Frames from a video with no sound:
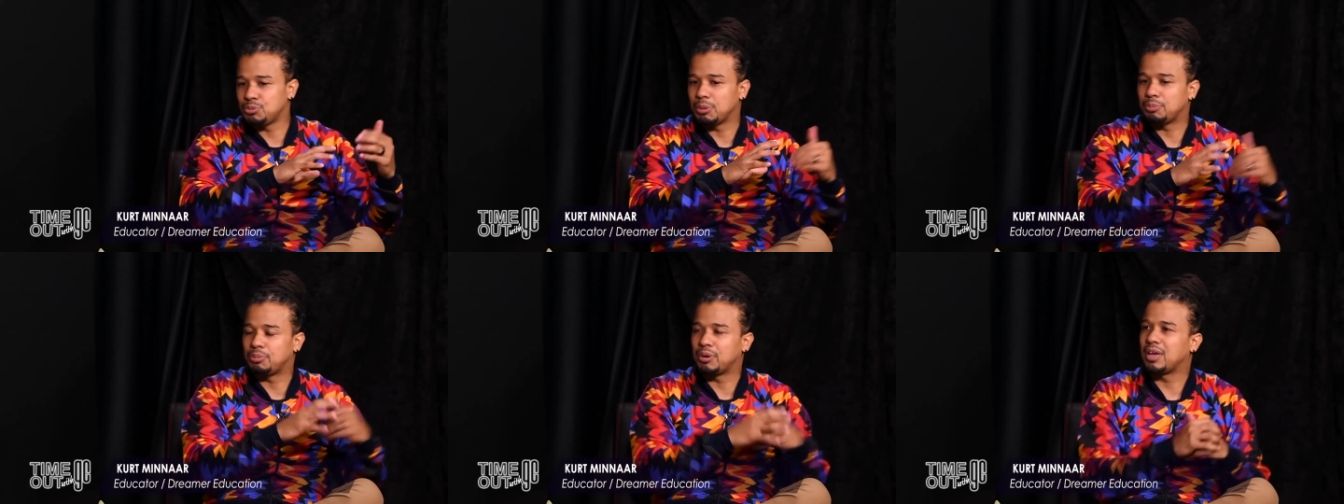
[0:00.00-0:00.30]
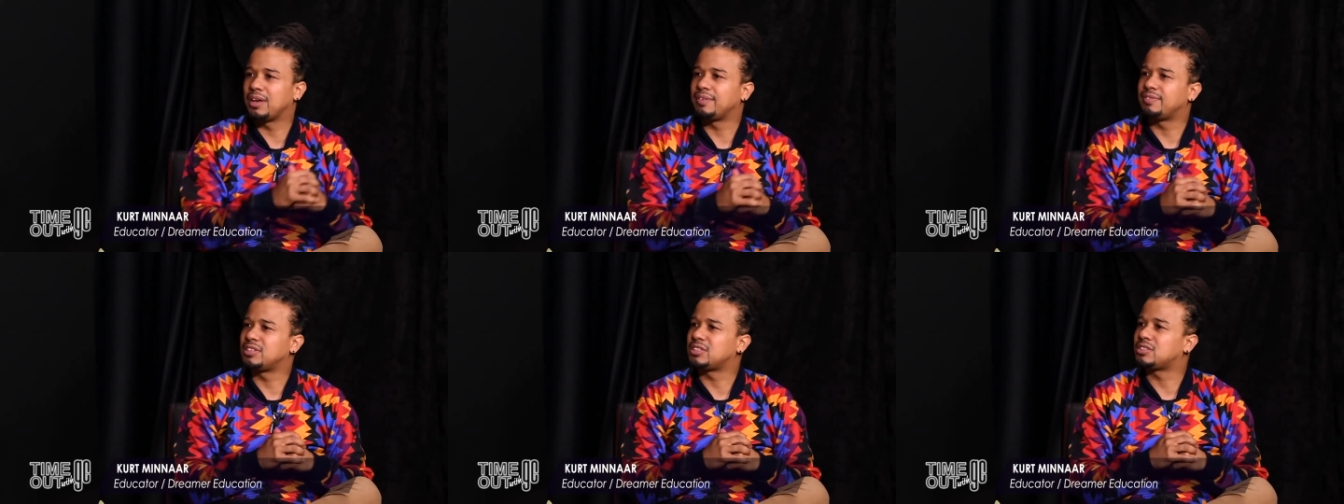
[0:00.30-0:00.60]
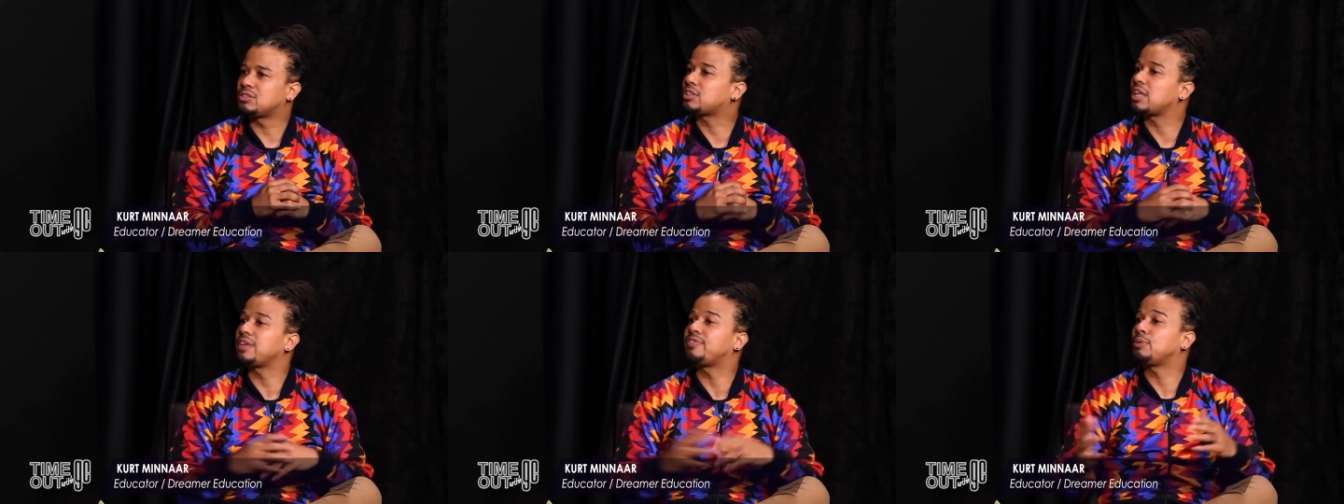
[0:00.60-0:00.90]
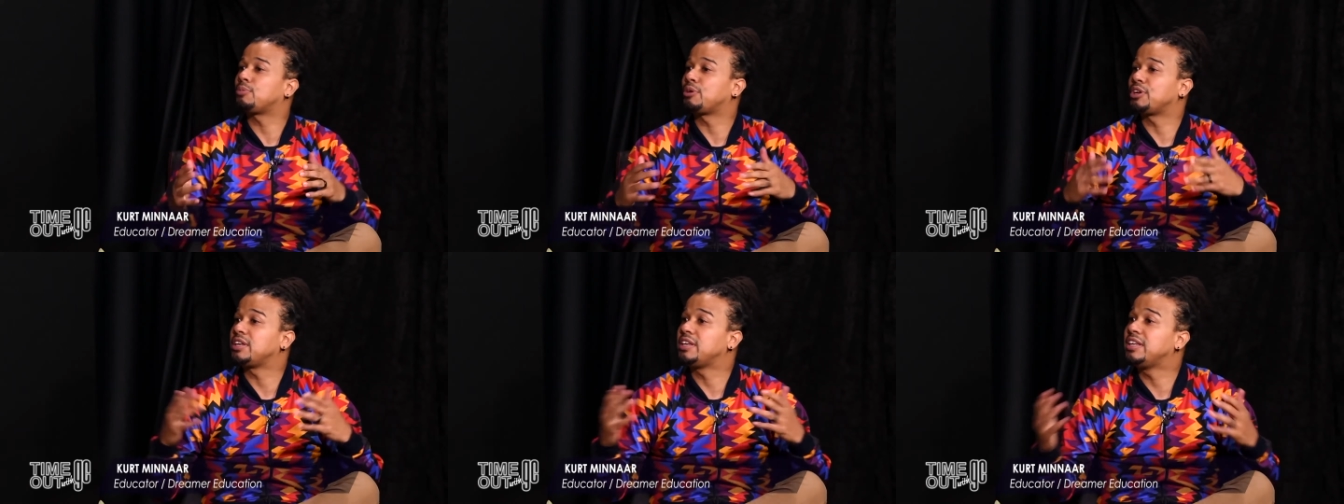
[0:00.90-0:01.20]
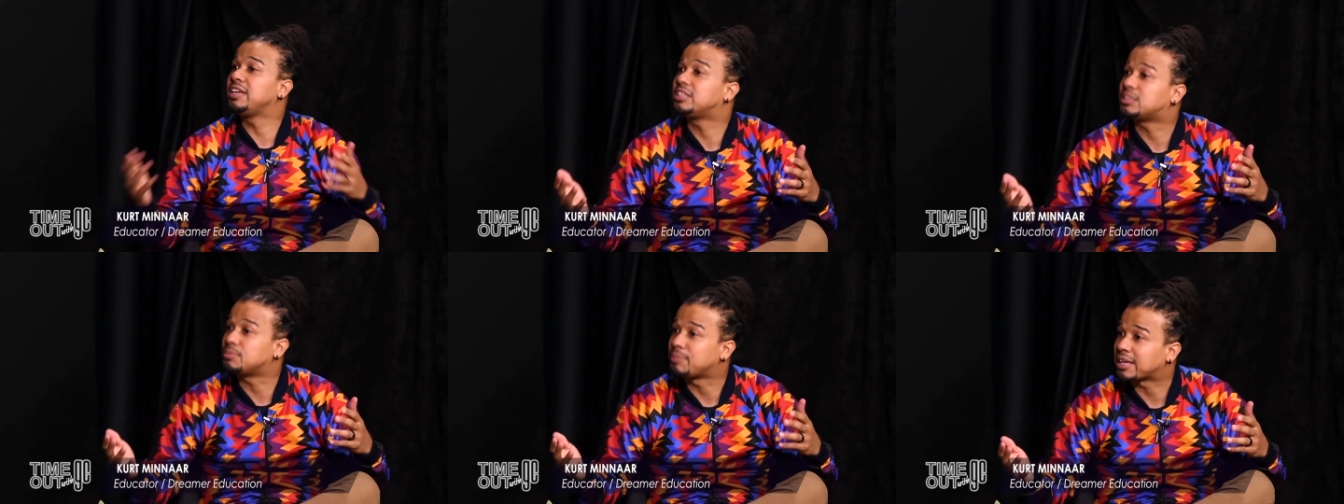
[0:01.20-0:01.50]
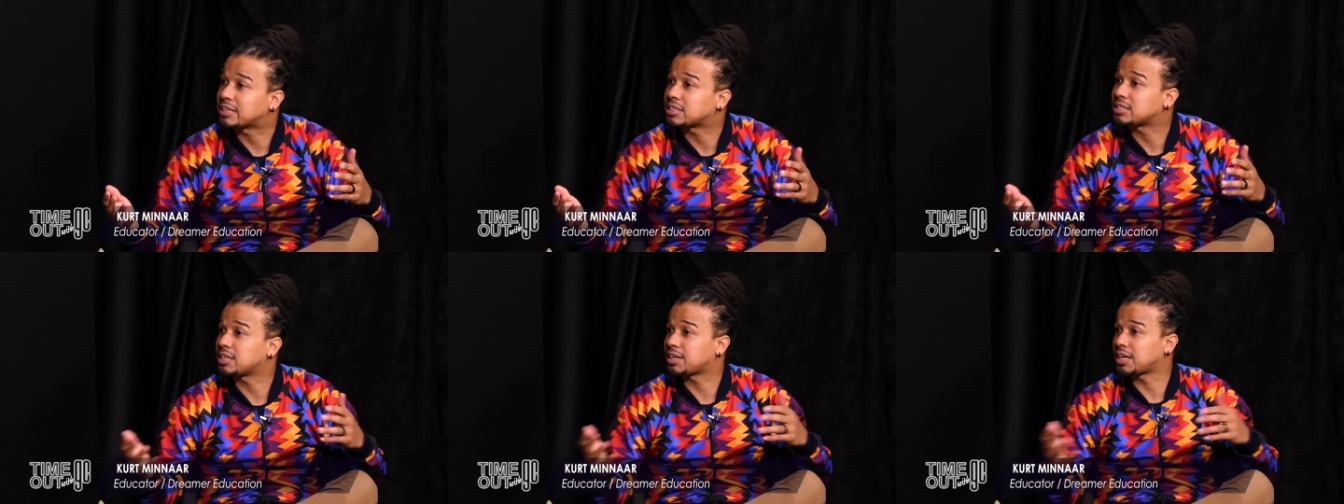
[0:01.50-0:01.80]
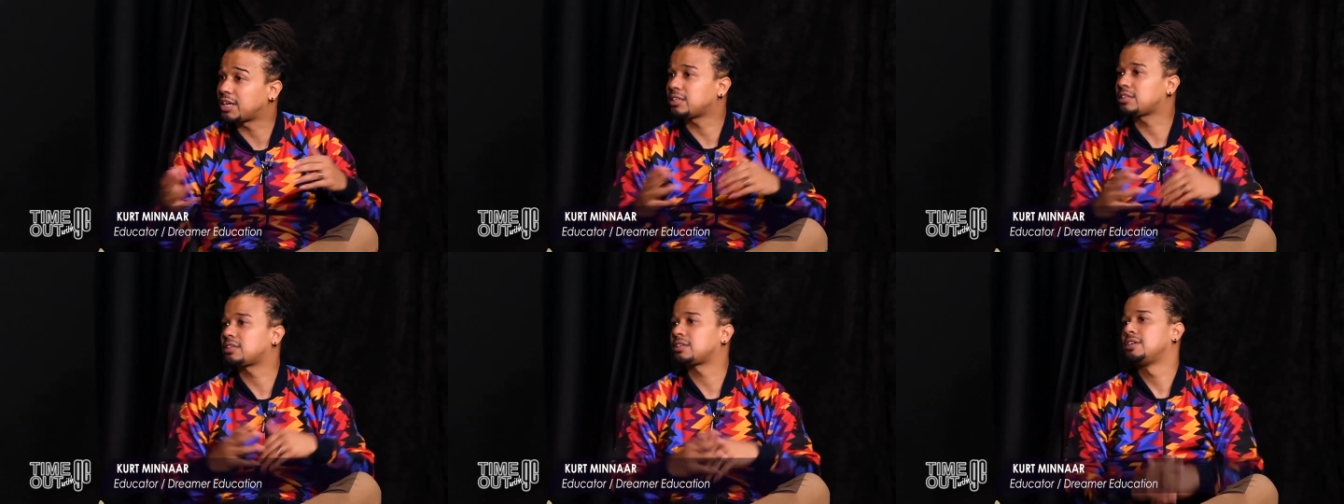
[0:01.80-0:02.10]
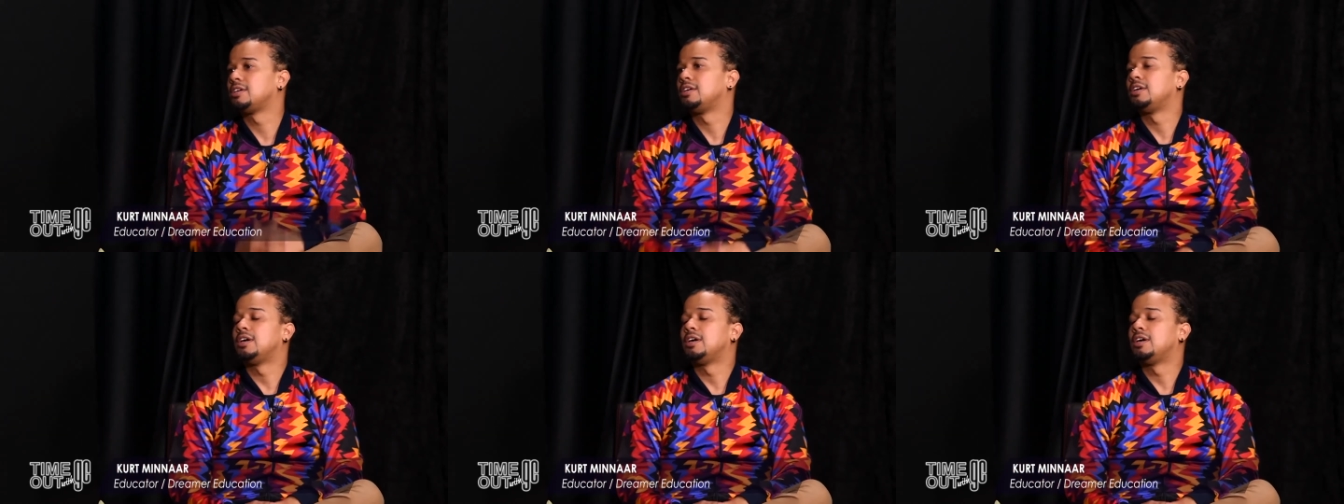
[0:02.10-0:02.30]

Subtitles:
people have is not everybody needs maths, right?